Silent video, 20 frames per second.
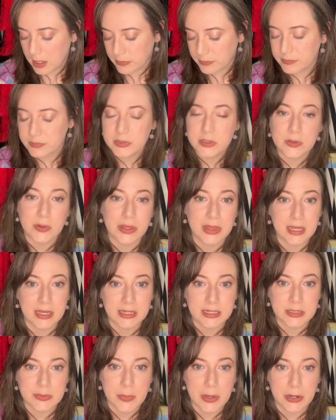So I think
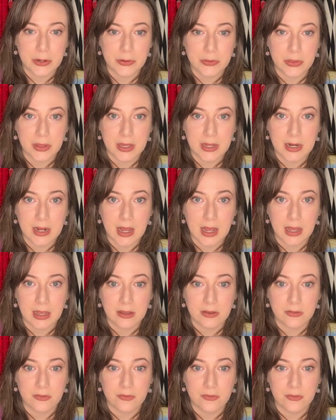it's better that
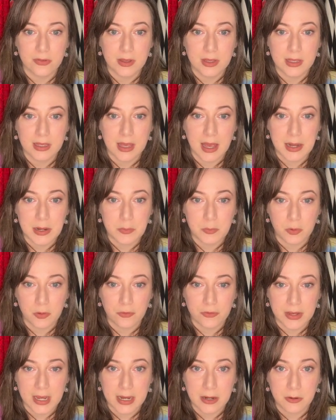I've got it
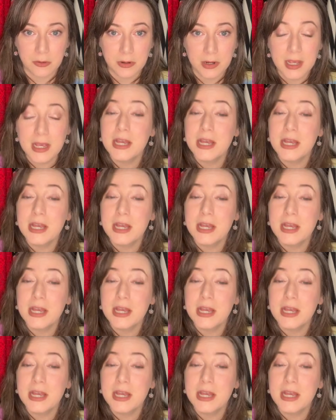moved out.